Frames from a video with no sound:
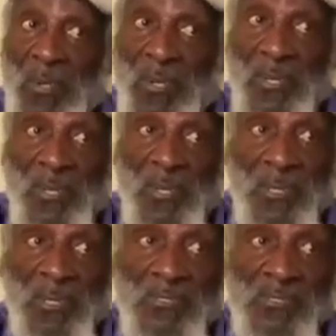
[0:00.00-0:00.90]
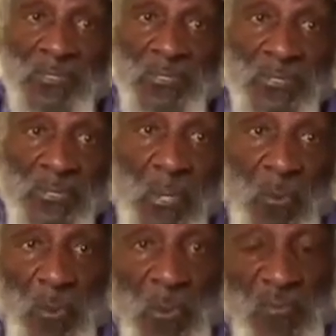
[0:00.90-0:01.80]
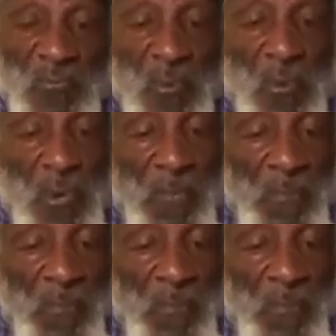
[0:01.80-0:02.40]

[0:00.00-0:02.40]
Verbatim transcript: Mm. So those four